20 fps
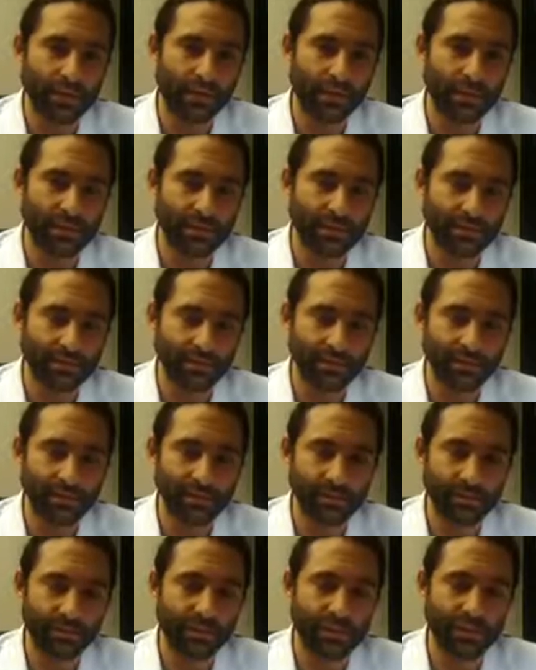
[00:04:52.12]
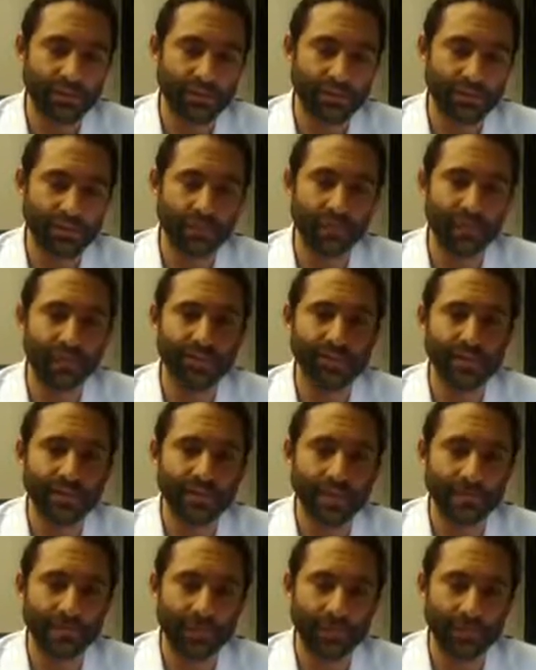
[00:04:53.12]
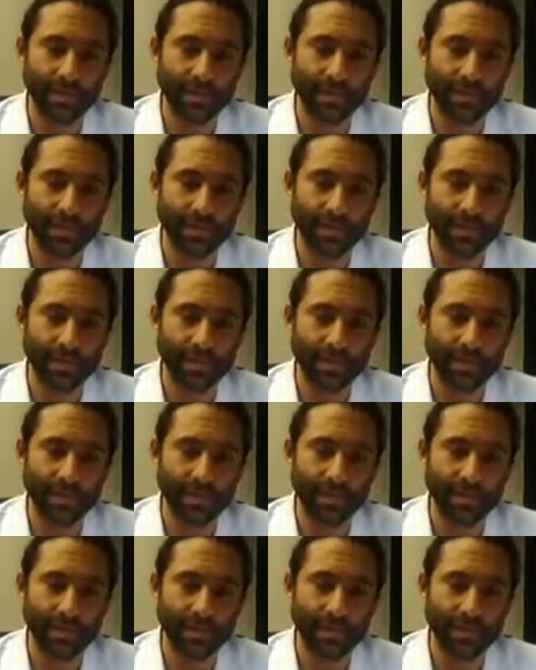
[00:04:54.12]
we actually couldn't fit